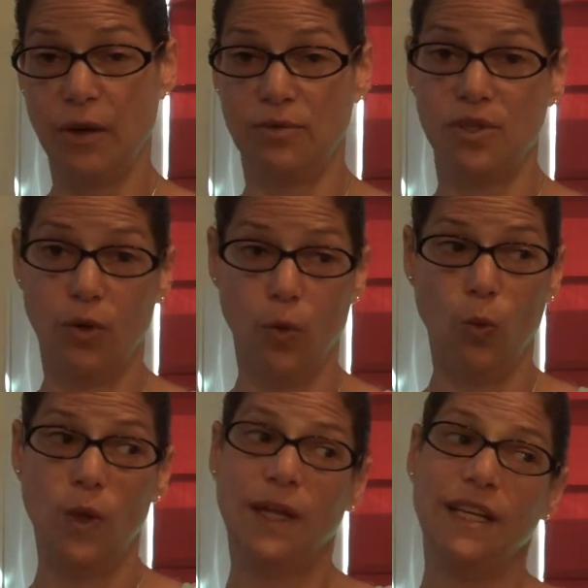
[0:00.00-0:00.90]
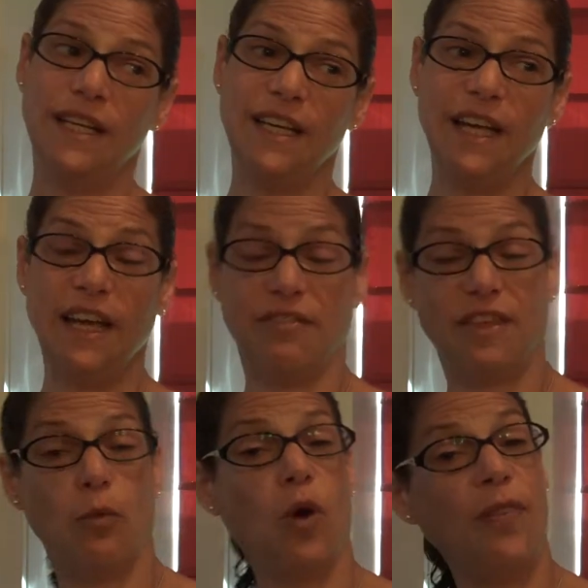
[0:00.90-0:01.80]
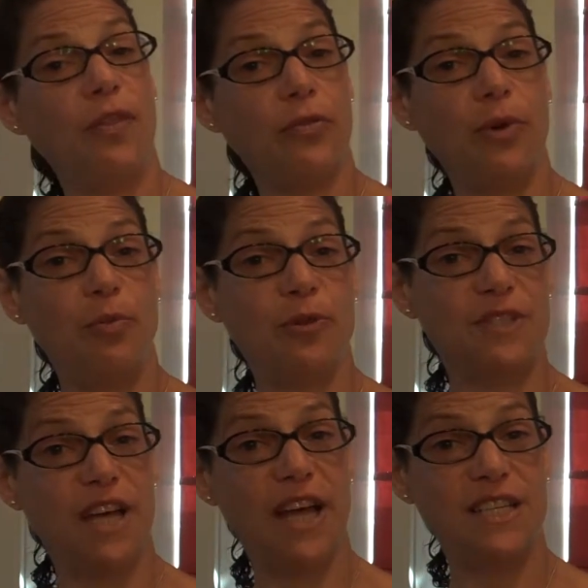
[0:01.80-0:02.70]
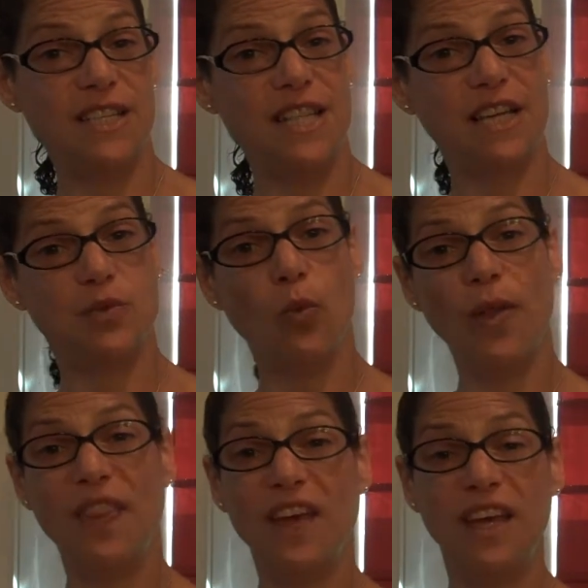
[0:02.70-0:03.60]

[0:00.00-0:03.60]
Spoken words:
So if they want the 3%, that's one thing.